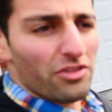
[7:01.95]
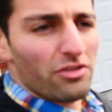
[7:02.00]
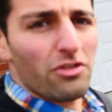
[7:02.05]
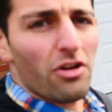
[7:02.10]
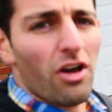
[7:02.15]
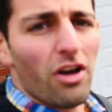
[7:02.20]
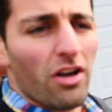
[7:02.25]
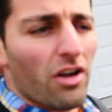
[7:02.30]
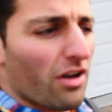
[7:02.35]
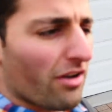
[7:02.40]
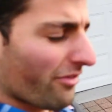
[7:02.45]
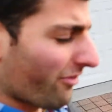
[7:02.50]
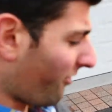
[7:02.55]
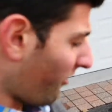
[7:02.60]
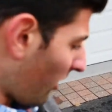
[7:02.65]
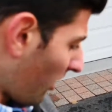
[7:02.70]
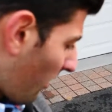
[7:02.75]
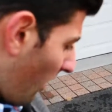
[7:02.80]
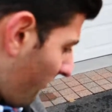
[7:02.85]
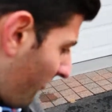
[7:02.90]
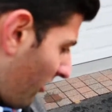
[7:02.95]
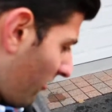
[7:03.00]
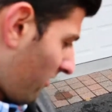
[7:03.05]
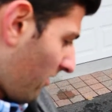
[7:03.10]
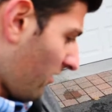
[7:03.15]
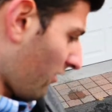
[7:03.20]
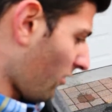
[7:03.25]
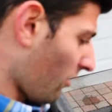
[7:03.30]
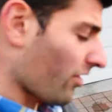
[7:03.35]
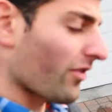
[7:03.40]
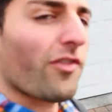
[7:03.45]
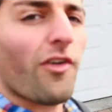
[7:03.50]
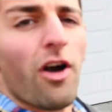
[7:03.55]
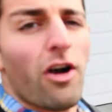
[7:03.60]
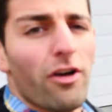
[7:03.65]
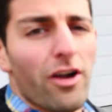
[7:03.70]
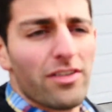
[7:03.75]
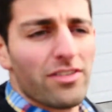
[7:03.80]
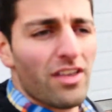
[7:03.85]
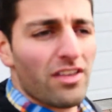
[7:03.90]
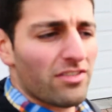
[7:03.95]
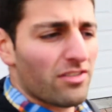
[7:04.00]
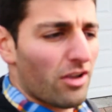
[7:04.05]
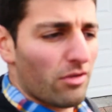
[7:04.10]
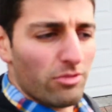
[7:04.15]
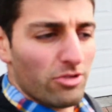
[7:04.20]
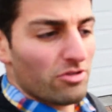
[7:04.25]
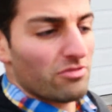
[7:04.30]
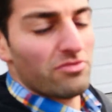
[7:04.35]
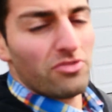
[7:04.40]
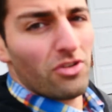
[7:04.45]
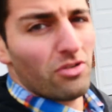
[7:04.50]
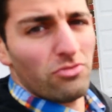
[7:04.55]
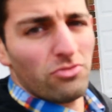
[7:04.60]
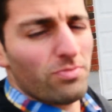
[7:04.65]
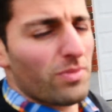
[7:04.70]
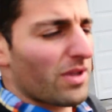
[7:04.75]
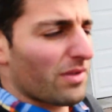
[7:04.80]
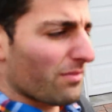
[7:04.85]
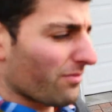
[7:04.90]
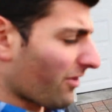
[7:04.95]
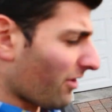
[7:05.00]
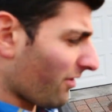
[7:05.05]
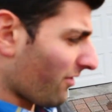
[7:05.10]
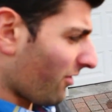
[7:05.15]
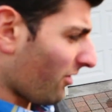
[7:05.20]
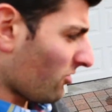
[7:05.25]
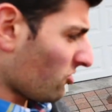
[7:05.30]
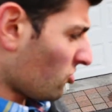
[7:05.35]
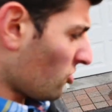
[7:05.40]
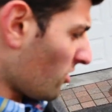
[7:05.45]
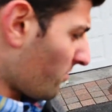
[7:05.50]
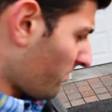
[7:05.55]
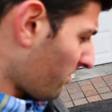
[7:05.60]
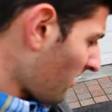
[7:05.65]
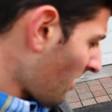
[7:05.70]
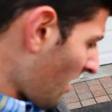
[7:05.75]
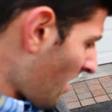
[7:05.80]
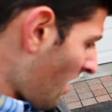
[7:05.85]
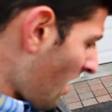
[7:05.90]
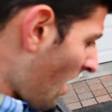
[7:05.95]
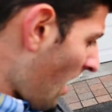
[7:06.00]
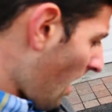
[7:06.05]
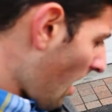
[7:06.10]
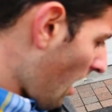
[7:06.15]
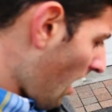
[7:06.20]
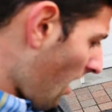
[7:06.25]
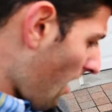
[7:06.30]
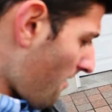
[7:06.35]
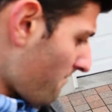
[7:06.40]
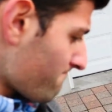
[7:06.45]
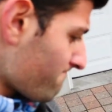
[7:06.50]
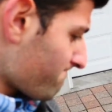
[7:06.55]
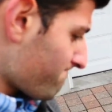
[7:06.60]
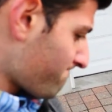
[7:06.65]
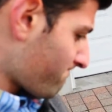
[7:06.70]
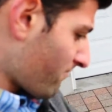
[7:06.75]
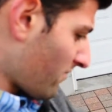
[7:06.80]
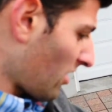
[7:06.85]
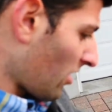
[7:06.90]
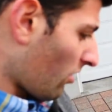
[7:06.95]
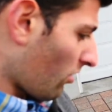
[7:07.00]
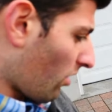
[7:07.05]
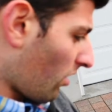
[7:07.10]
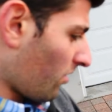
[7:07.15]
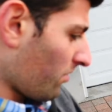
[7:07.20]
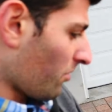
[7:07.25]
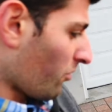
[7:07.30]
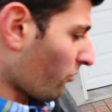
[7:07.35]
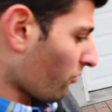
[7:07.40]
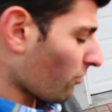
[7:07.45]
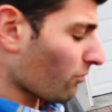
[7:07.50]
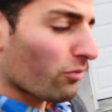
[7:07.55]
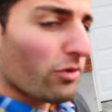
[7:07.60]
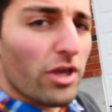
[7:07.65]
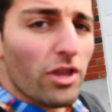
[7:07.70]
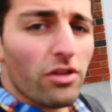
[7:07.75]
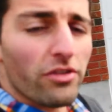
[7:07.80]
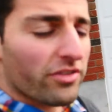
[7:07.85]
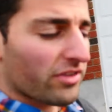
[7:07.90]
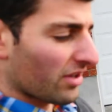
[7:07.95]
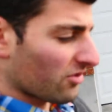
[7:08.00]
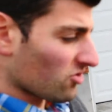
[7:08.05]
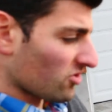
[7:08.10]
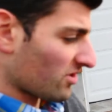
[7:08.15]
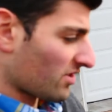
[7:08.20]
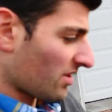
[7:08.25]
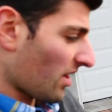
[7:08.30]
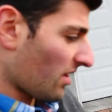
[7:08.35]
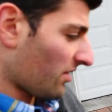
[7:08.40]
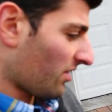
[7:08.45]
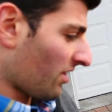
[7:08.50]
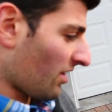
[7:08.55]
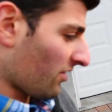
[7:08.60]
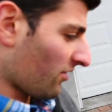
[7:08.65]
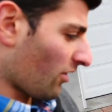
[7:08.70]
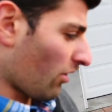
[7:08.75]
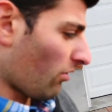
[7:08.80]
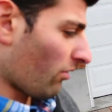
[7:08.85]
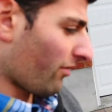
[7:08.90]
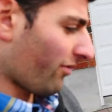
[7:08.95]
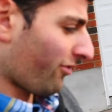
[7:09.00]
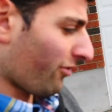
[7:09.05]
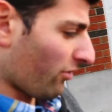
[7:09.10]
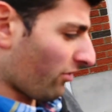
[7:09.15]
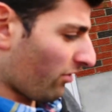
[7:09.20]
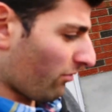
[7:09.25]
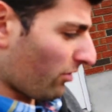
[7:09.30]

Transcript: They're knockoff. I've never even heard of RSSW, so very, very cheap. Wheels to just get things going for the